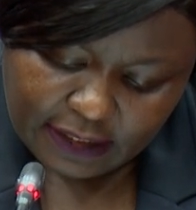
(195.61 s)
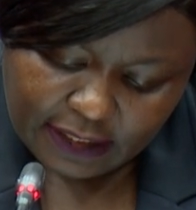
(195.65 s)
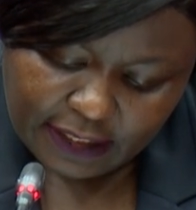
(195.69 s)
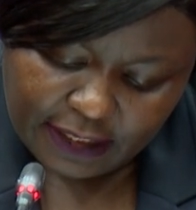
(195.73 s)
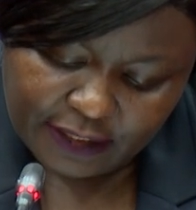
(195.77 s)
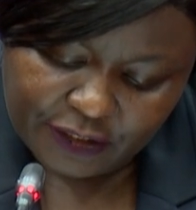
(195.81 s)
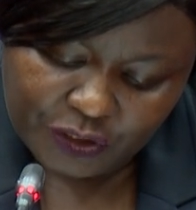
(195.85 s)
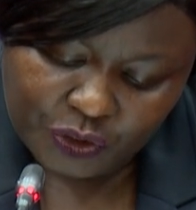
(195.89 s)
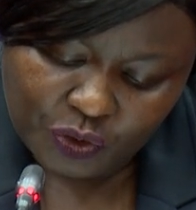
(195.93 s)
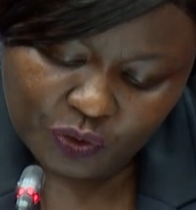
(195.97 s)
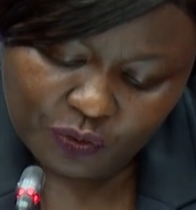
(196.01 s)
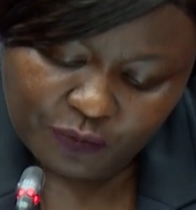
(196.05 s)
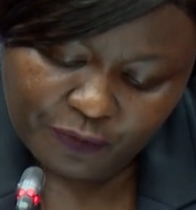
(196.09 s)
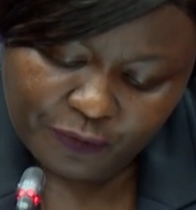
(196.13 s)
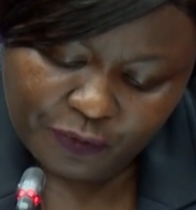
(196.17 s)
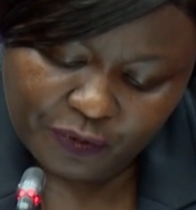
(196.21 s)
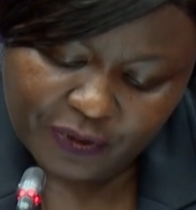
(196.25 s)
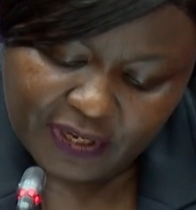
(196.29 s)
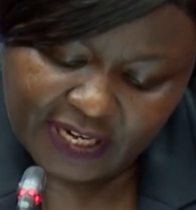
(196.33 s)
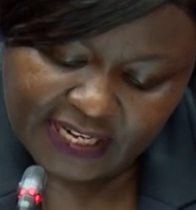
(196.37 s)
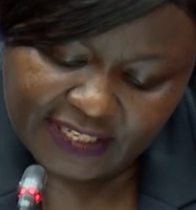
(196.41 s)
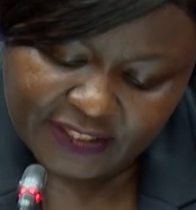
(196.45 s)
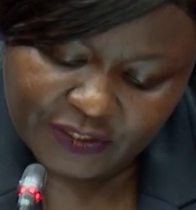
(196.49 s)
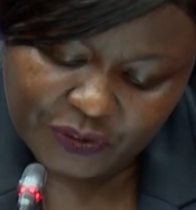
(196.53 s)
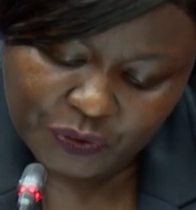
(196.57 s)
And so
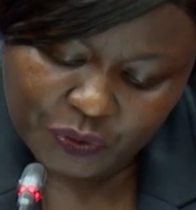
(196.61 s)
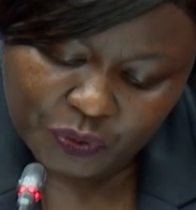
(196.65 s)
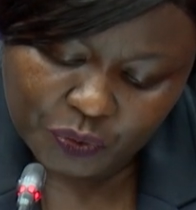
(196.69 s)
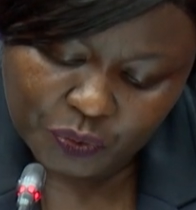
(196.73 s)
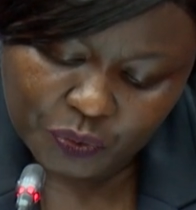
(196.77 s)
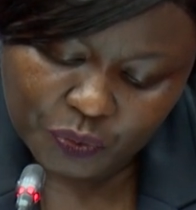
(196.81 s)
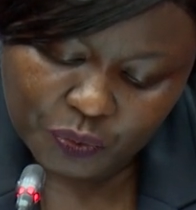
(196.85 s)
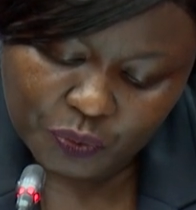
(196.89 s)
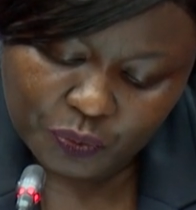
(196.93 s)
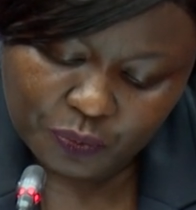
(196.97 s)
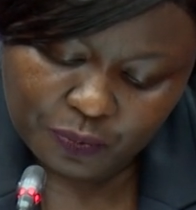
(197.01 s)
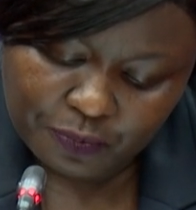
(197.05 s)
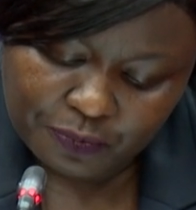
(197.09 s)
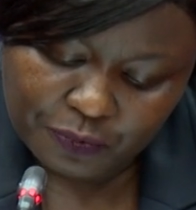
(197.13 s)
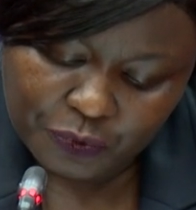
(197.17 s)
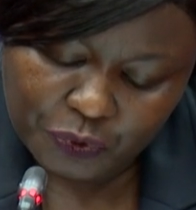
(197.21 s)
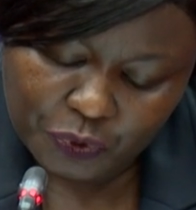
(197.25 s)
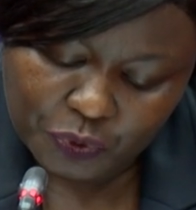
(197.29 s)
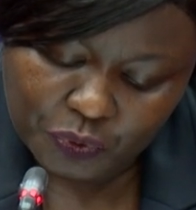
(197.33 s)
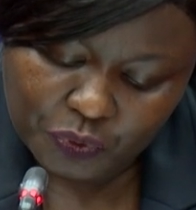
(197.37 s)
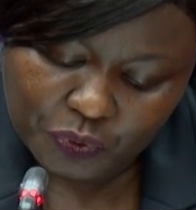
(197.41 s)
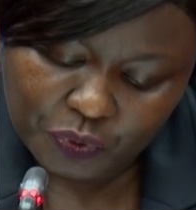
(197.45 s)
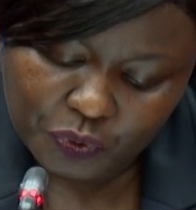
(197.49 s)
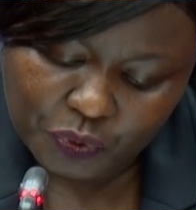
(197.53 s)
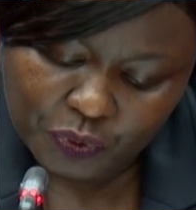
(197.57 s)
for us to
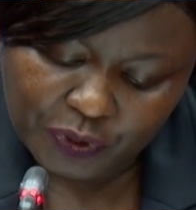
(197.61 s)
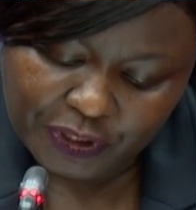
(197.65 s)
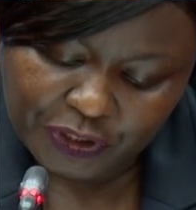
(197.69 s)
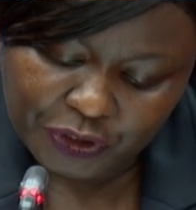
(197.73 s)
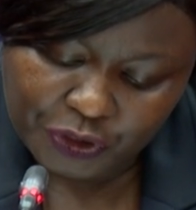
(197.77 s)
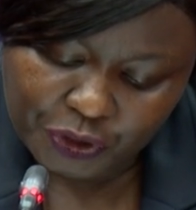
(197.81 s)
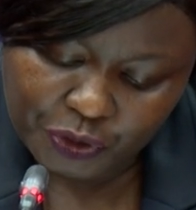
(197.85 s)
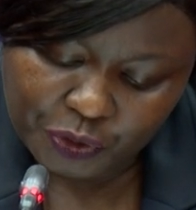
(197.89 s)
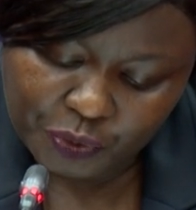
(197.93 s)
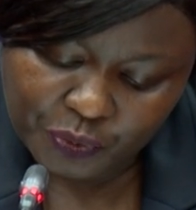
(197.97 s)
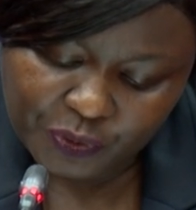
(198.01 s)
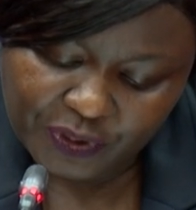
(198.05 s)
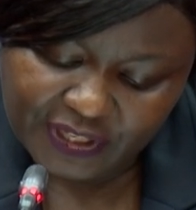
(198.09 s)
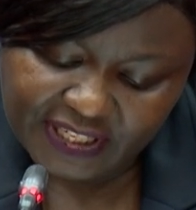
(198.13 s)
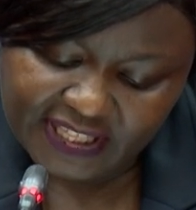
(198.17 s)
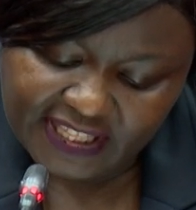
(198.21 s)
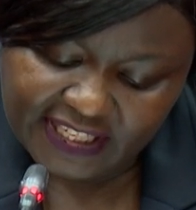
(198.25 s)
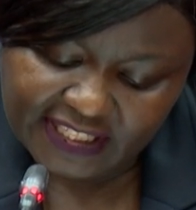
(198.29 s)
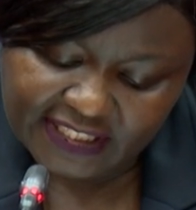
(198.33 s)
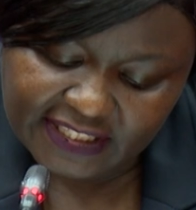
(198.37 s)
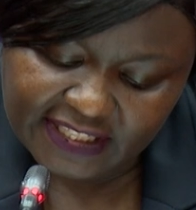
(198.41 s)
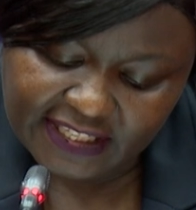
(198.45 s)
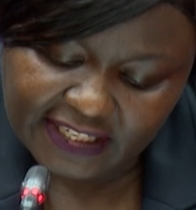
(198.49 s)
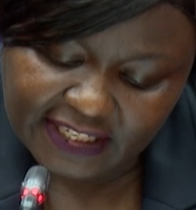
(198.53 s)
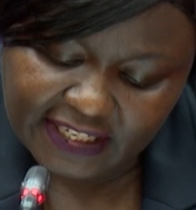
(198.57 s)
ensure
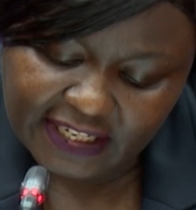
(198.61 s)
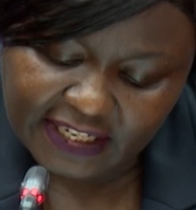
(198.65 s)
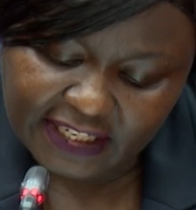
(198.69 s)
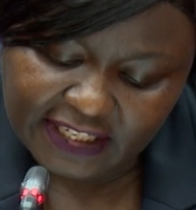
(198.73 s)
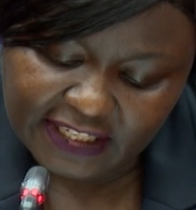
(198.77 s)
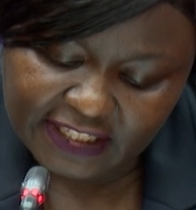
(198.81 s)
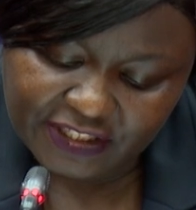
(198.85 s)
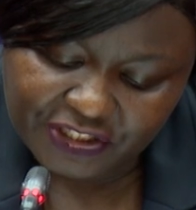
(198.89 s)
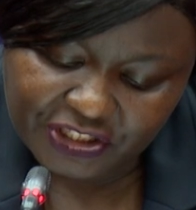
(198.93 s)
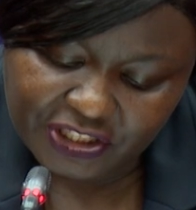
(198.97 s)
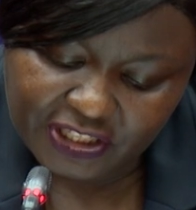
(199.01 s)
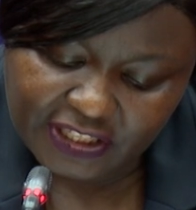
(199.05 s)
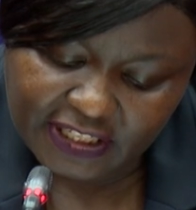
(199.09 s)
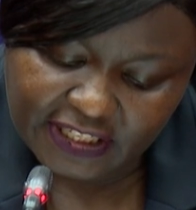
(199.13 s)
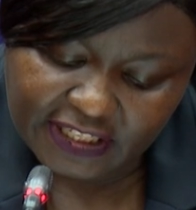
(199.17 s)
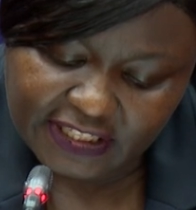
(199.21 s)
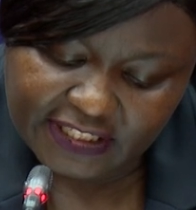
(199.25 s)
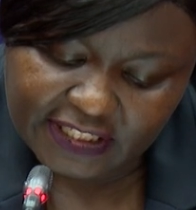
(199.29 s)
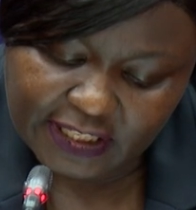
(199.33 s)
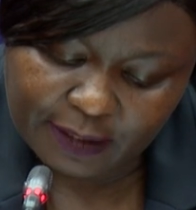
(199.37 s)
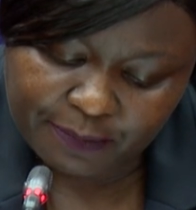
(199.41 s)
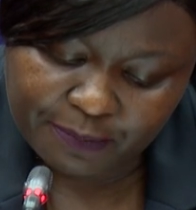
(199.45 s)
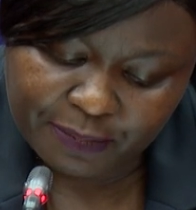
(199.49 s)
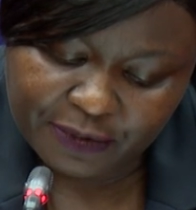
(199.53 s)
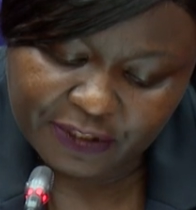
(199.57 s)
that the Kenya shilling
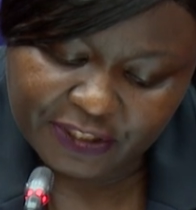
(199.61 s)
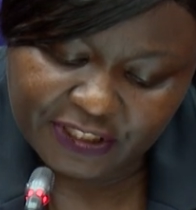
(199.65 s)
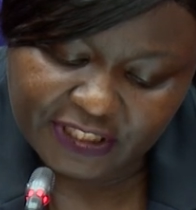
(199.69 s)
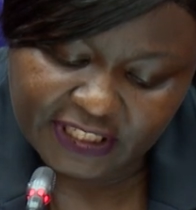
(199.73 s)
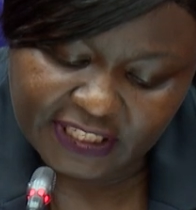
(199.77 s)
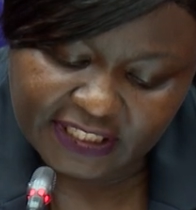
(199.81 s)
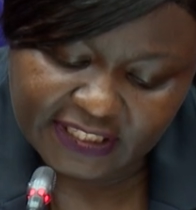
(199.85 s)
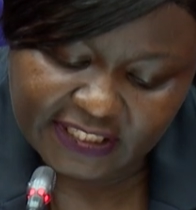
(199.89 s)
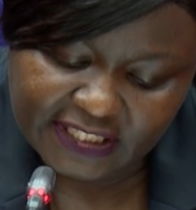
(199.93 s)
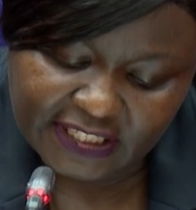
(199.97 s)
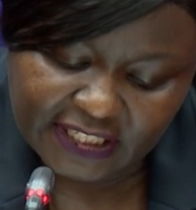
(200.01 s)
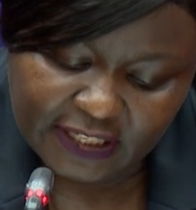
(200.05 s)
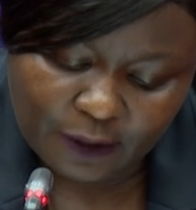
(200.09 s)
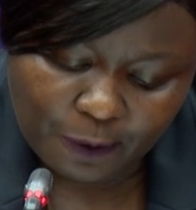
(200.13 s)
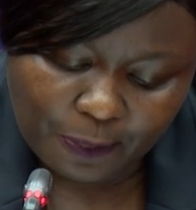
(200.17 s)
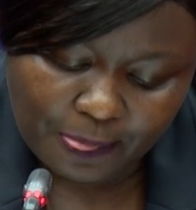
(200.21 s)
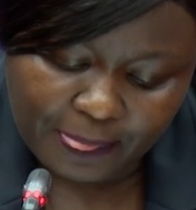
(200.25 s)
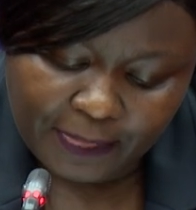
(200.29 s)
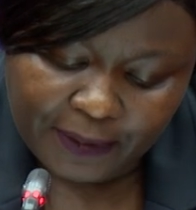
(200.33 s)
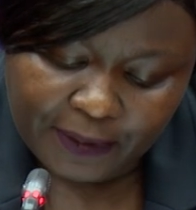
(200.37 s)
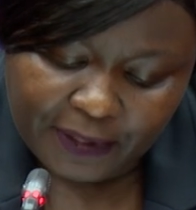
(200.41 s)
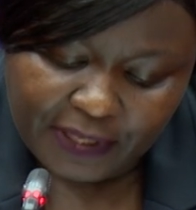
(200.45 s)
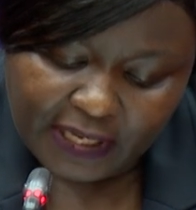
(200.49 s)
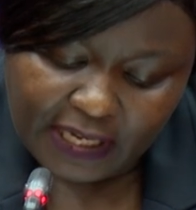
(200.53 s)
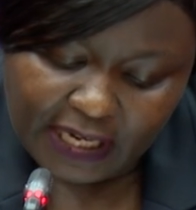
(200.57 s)
is appreciating,
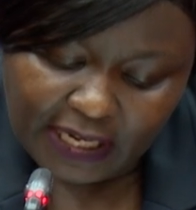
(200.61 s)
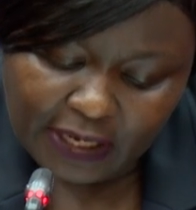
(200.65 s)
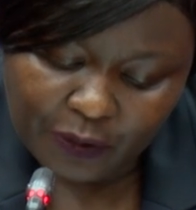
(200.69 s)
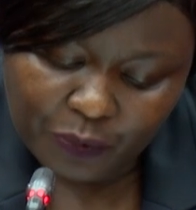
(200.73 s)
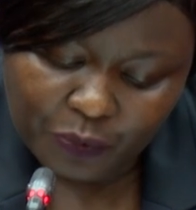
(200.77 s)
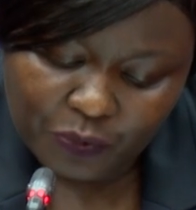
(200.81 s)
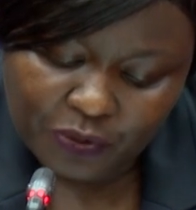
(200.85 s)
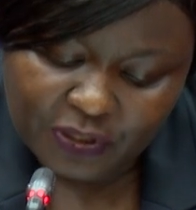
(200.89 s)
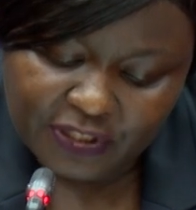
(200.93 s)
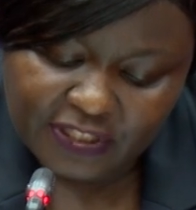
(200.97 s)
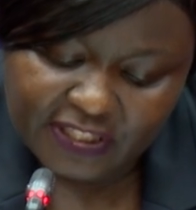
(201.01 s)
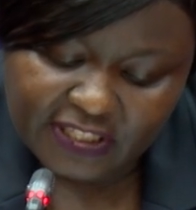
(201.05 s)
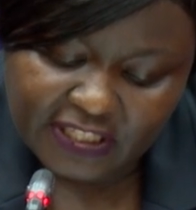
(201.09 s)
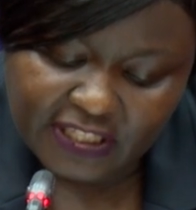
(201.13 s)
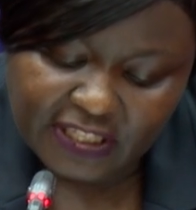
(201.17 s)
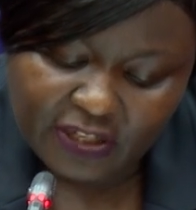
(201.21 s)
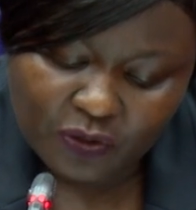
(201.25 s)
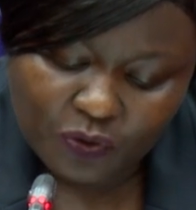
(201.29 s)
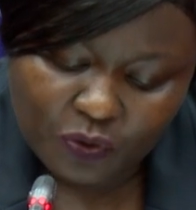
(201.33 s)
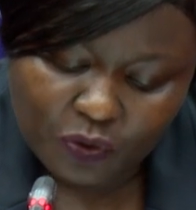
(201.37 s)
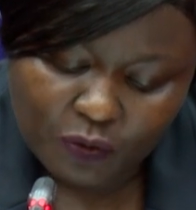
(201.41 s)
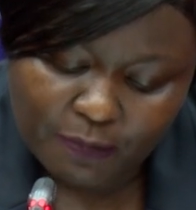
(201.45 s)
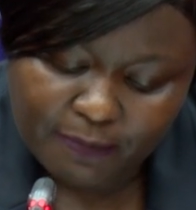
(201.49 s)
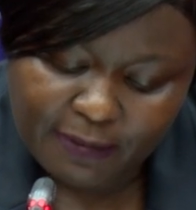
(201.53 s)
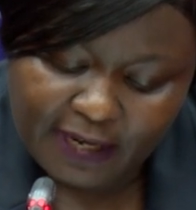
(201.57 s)
I will still
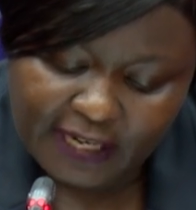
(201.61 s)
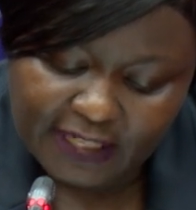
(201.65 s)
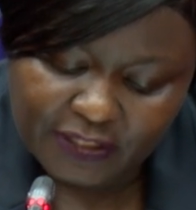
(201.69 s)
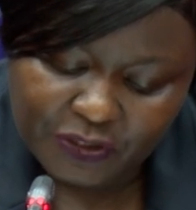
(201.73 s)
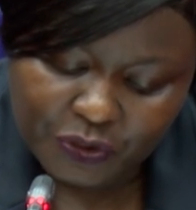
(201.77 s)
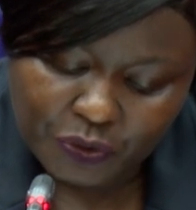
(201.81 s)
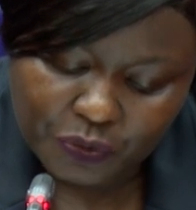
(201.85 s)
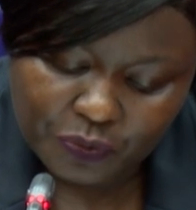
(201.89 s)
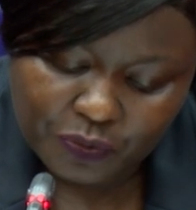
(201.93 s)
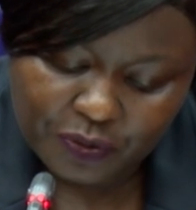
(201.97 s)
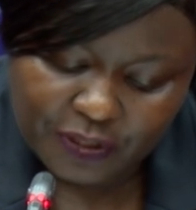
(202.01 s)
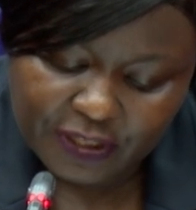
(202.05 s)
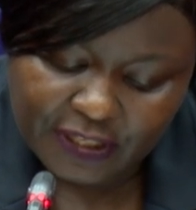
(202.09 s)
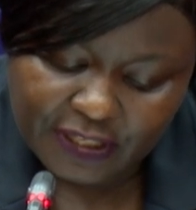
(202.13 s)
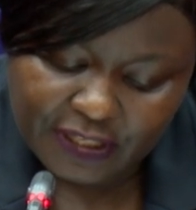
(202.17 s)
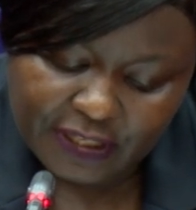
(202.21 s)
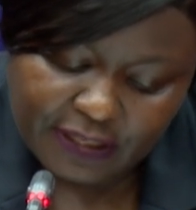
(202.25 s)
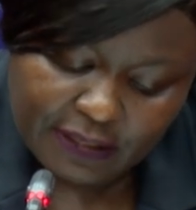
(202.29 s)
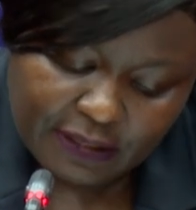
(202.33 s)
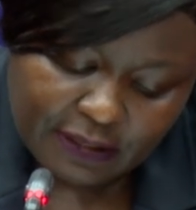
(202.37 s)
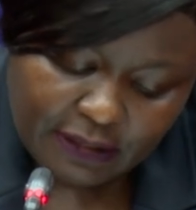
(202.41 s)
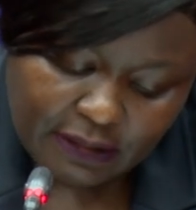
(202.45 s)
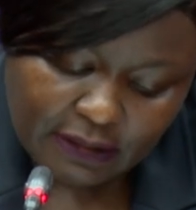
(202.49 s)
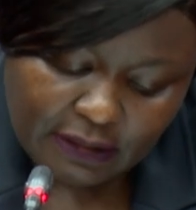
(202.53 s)
go back to the